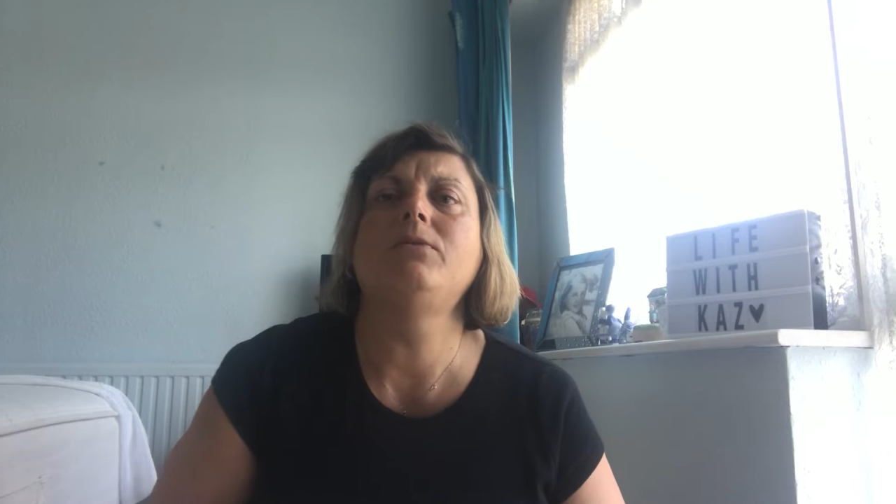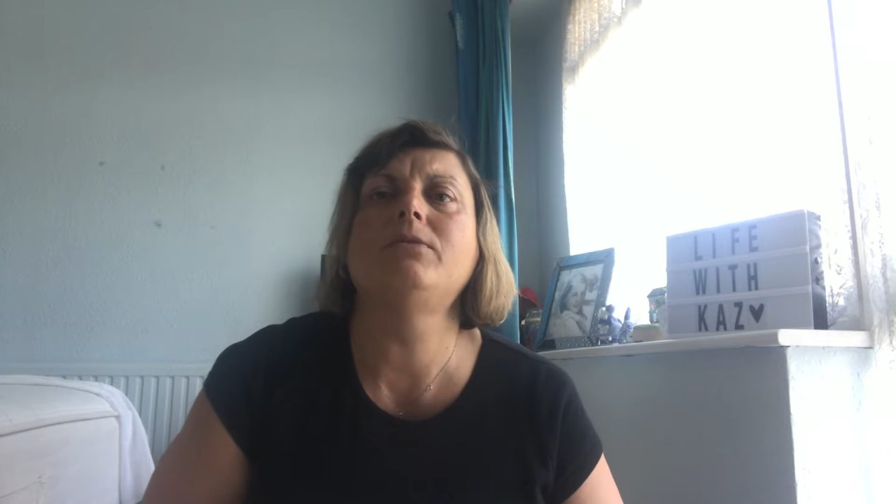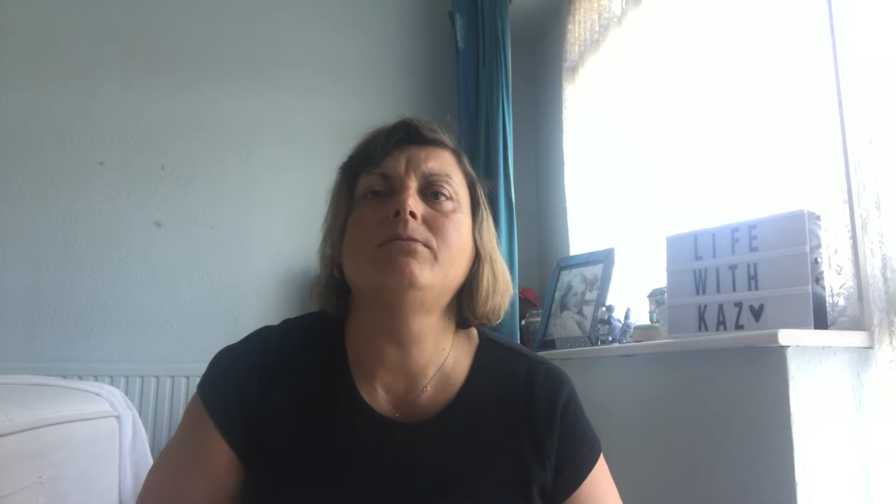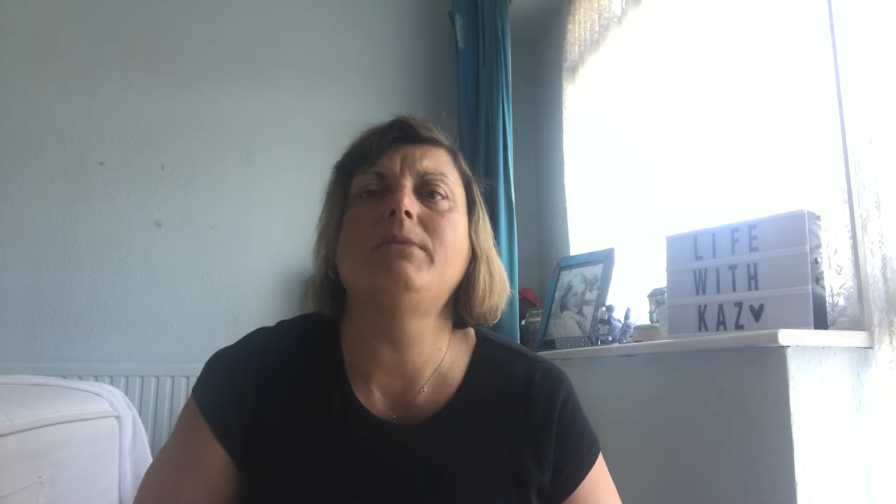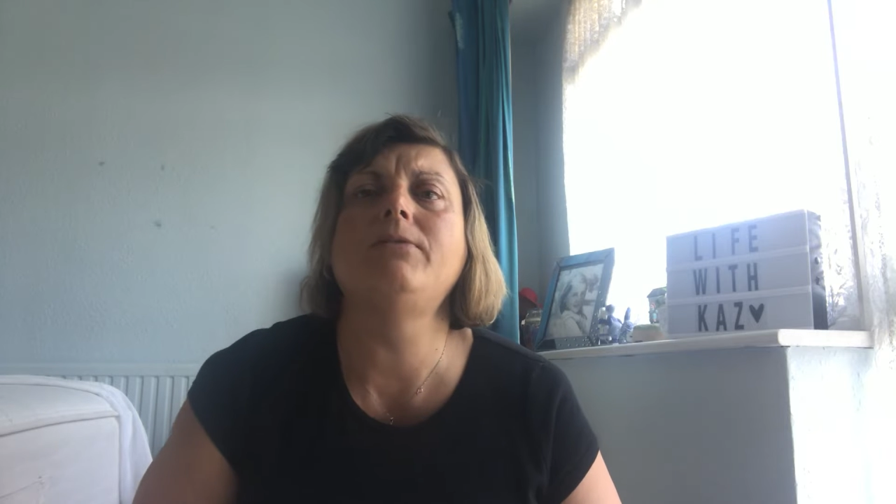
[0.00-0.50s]

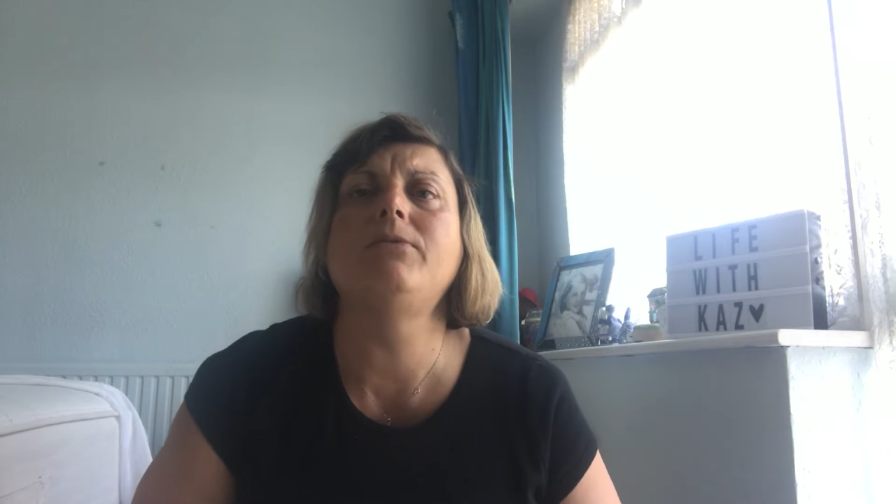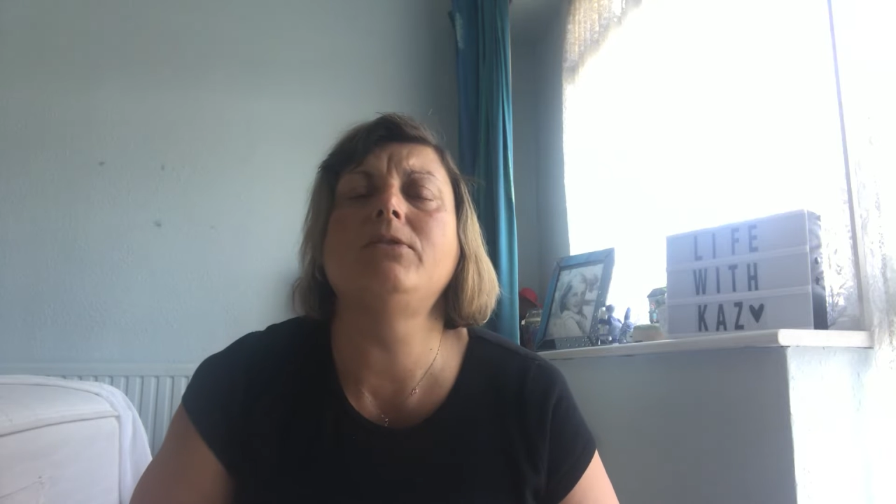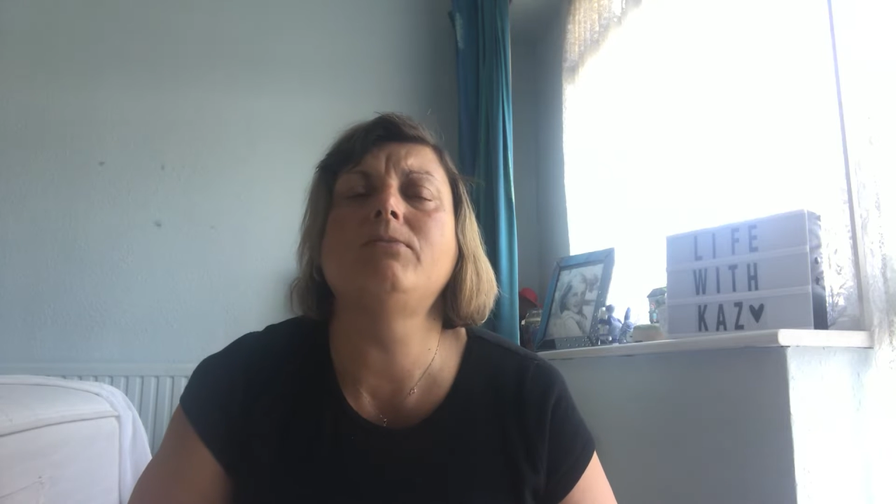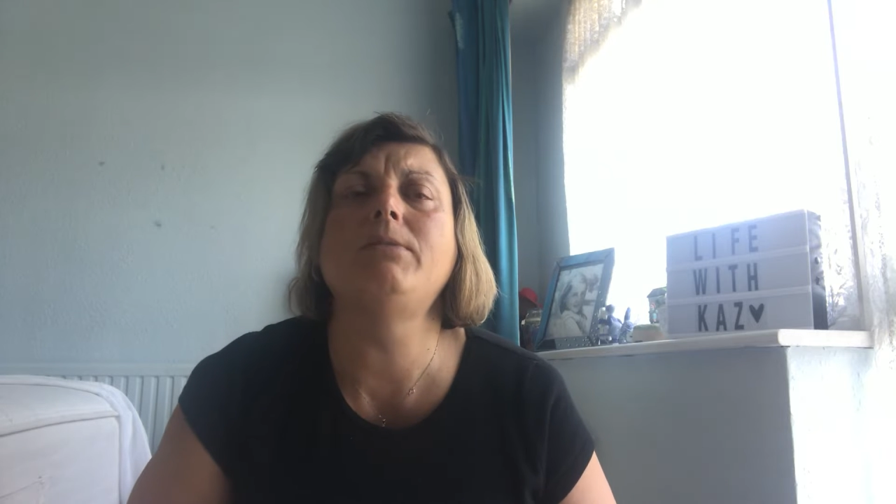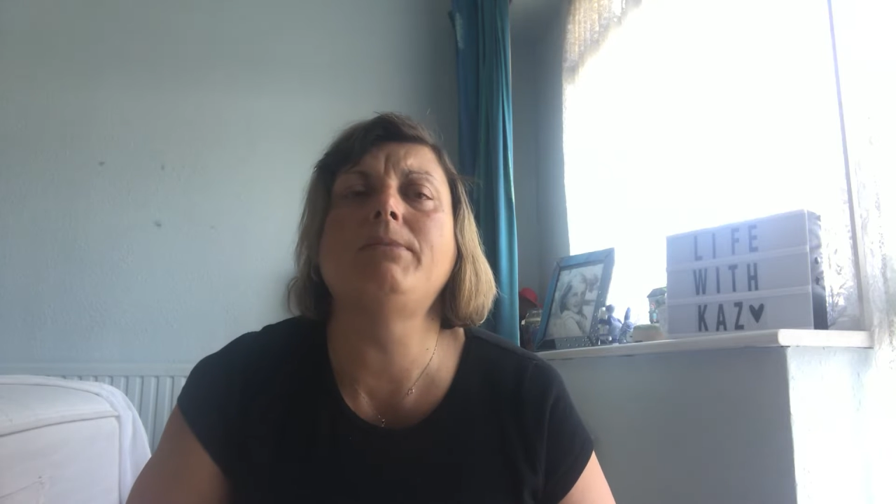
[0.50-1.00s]
was my
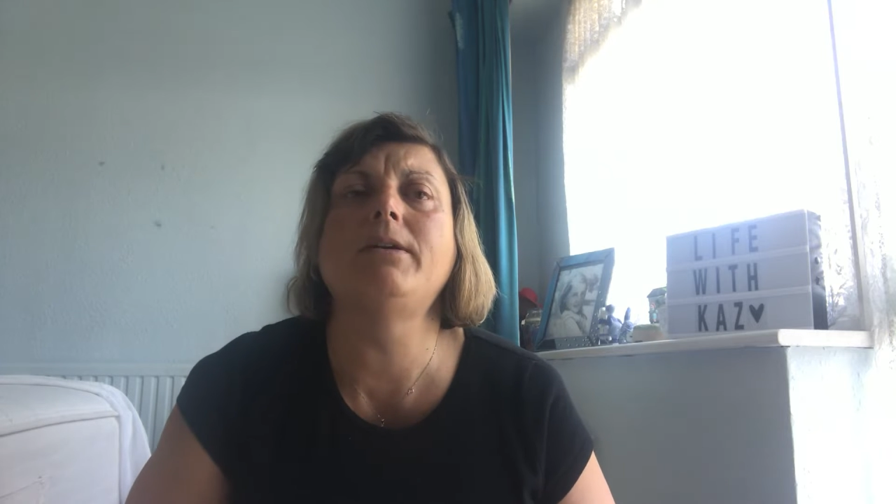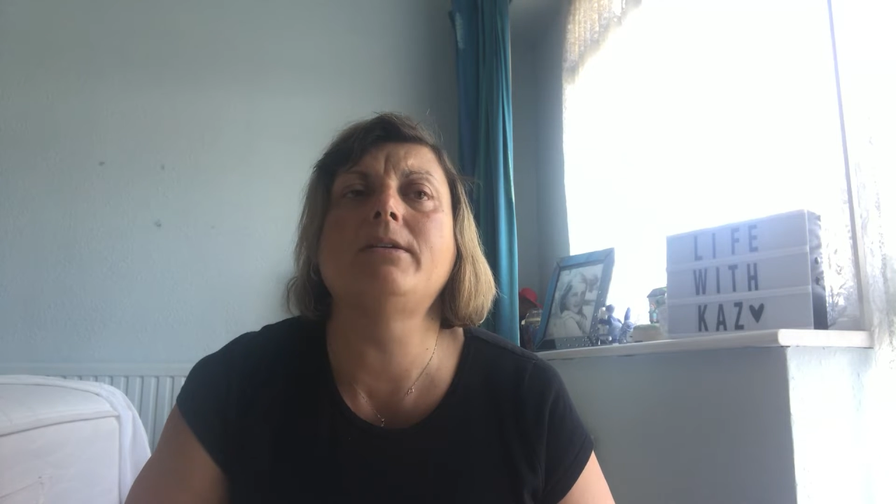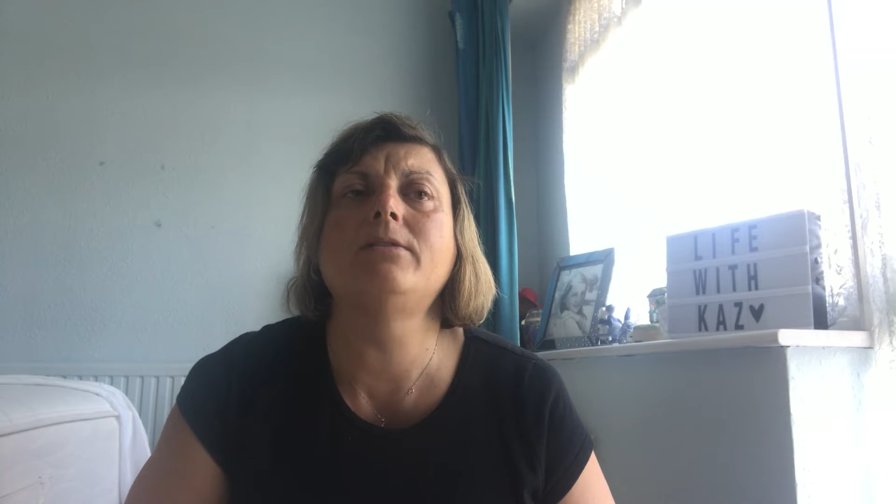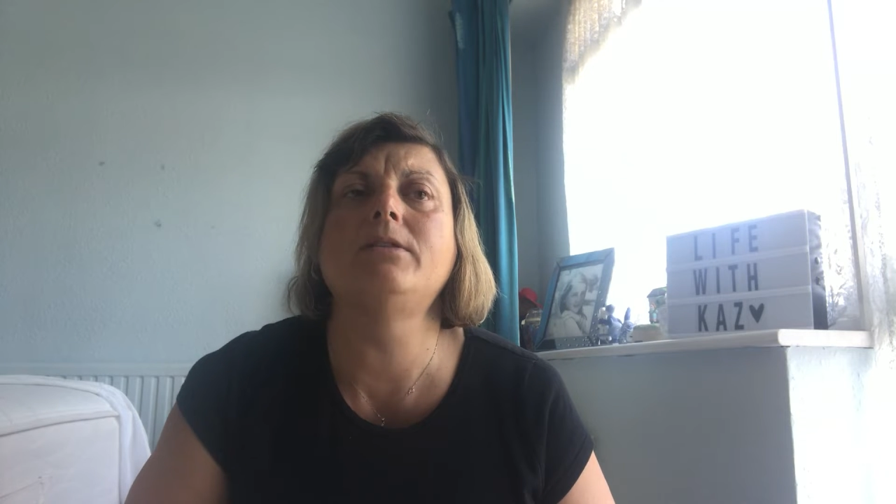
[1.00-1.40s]
first week back